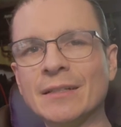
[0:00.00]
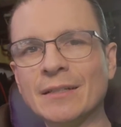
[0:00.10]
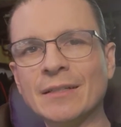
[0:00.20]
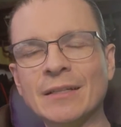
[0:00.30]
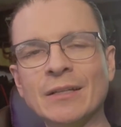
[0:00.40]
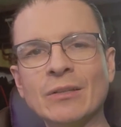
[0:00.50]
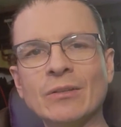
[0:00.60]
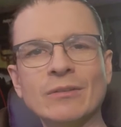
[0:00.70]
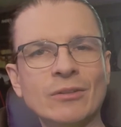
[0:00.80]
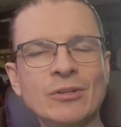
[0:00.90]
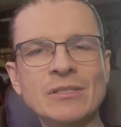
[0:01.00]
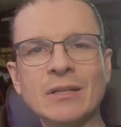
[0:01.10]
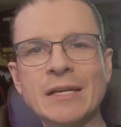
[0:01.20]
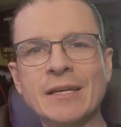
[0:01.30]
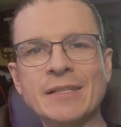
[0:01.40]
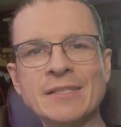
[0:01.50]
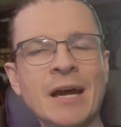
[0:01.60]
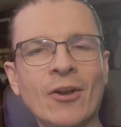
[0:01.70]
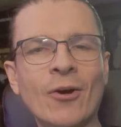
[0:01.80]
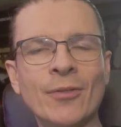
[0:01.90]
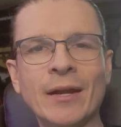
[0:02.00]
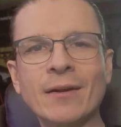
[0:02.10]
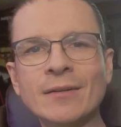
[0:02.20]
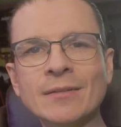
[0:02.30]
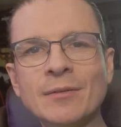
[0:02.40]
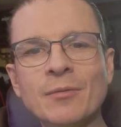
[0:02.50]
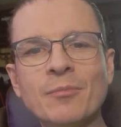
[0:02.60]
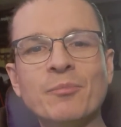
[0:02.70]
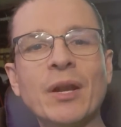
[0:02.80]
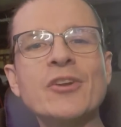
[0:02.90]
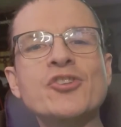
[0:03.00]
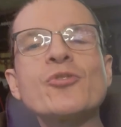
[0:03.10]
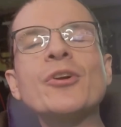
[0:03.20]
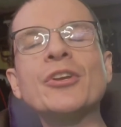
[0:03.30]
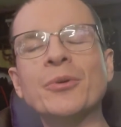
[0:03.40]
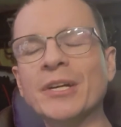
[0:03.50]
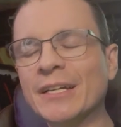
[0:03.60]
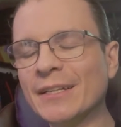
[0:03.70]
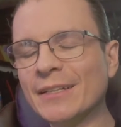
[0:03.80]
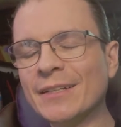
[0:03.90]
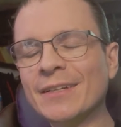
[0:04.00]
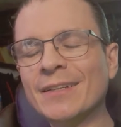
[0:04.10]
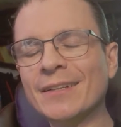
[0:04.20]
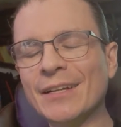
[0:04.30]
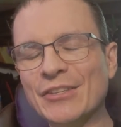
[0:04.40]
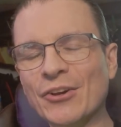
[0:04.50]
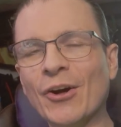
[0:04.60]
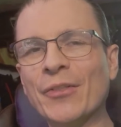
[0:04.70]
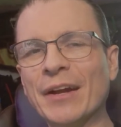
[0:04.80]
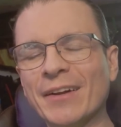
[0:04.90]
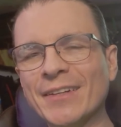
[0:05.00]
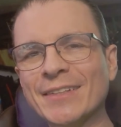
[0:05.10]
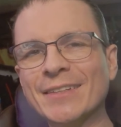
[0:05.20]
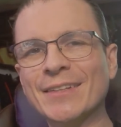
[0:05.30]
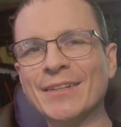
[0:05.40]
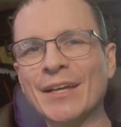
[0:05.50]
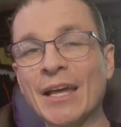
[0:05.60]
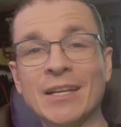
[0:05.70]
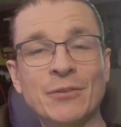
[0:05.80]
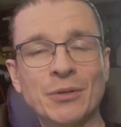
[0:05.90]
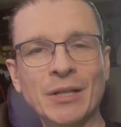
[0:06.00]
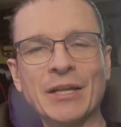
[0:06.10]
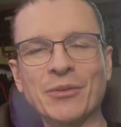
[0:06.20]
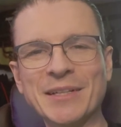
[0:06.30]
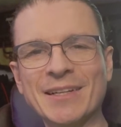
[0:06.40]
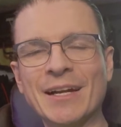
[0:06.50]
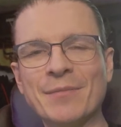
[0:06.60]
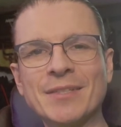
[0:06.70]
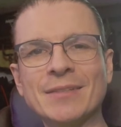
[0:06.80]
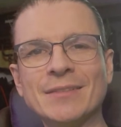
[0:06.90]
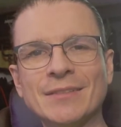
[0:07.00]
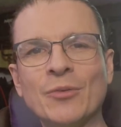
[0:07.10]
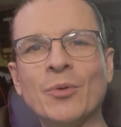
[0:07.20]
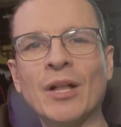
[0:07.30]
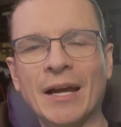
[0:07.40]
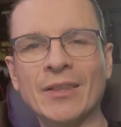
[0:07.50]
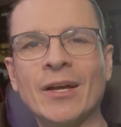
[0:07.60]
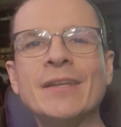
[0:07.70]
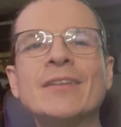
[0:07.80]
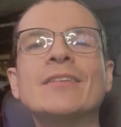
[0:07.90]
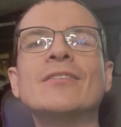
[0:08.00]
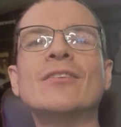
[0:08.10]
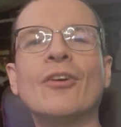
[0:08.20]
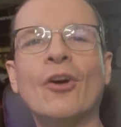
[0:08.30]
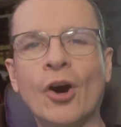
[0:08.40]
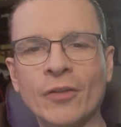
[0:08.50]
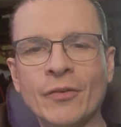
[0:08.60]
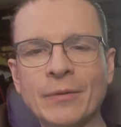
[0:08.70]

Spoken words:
It looks like it's not all there, but I assure you, it's all there. And if you click it 3 times, it will highlight all of it.